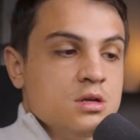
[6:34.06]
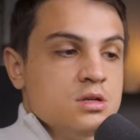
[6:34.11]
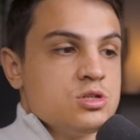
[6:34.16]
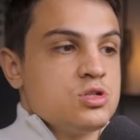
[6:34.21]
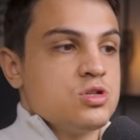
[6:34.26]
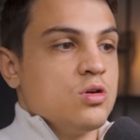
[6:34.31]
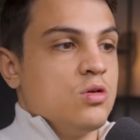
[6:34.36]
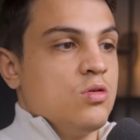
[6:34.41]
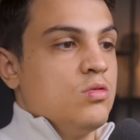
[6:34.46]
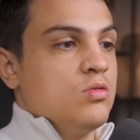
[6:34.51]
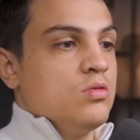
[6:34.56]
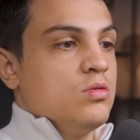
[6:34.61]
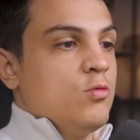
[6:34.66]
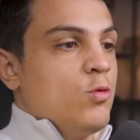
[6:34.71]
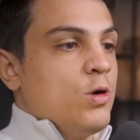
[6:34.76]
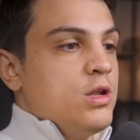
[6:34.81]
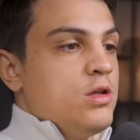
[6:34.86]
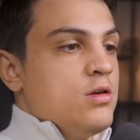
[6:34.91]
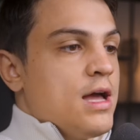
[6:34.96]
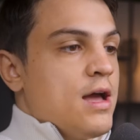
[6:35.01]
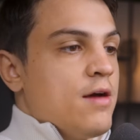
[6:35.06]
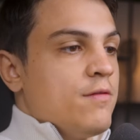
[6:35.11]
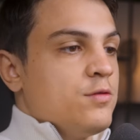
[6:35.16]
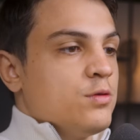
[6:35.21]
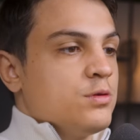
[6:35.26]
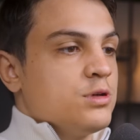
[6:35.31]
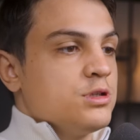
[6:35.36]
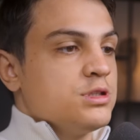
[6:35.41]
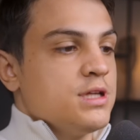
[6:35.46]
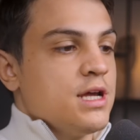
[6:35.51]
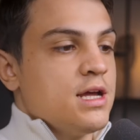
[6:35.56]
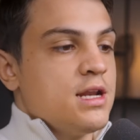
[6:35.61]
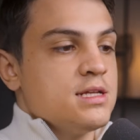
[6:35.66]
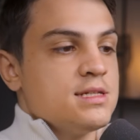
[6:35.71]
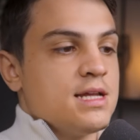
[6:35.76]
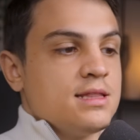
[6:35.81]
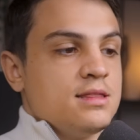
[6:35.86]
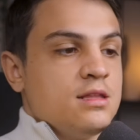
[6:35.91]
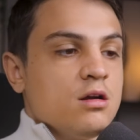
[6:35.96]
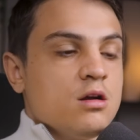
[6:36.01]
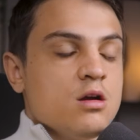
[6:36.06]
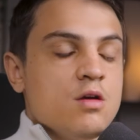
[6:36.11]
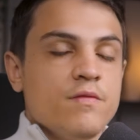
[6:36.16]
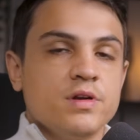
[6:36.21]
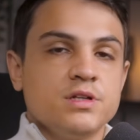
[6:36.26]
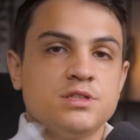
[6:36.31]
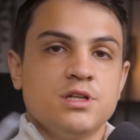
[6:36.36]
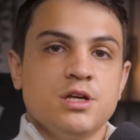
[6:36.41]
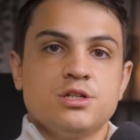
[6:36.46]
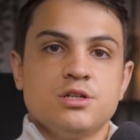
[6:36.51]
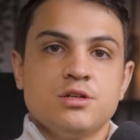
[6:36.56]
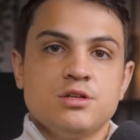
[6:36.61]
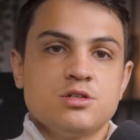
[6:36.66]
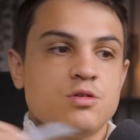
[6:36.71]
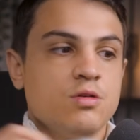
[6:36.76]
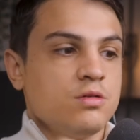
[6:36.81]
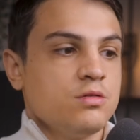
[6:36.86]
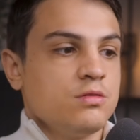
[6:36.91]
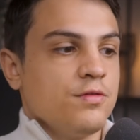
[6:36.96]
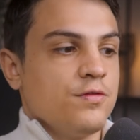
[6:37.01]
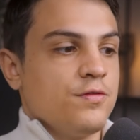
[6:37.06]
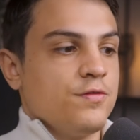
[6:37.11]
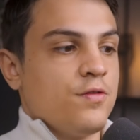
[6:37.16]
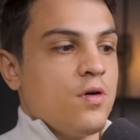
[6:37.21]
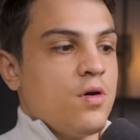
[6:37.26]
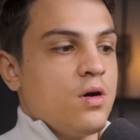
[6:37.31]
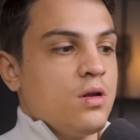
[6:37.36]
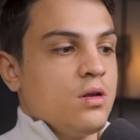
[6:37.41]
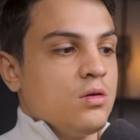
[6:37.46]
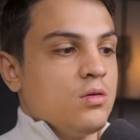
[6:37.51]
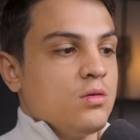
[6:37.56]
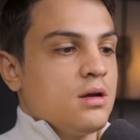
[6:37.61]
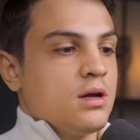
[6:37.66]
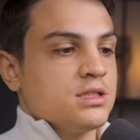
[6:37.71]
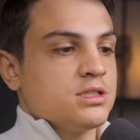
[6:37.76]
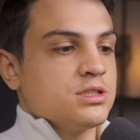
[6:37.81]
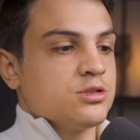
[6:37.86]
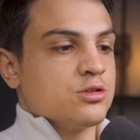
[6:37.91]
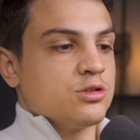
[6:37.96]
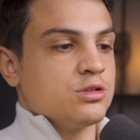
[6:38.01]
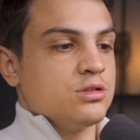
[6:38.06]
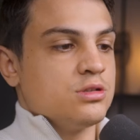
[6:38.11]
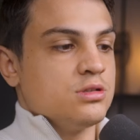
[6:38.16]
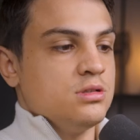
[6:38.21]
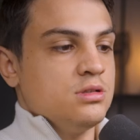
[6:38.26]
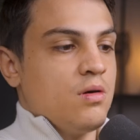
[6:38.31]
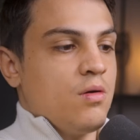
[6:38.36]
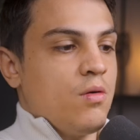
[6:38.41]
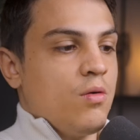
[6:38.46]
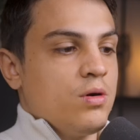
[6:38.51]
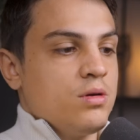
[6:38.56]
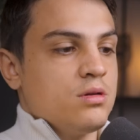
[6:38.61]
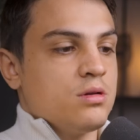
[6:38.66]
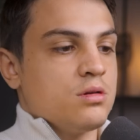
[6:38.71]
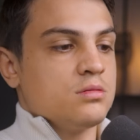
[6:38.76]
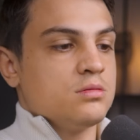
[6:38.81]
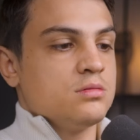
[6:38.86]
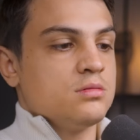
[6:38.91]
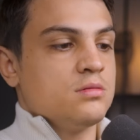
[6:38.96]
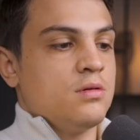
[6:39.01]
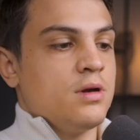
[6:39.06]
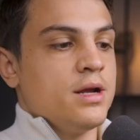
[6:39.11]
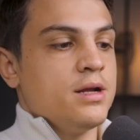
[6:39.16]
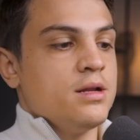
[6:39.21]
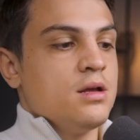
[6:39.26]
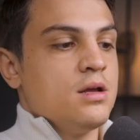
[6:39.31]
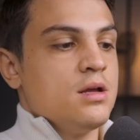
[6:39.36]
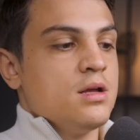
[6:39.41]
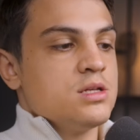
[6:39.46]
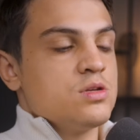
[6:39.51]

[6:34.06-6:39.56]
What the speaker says: So what you have to understand is that their conversation is going to follow a certain order, right?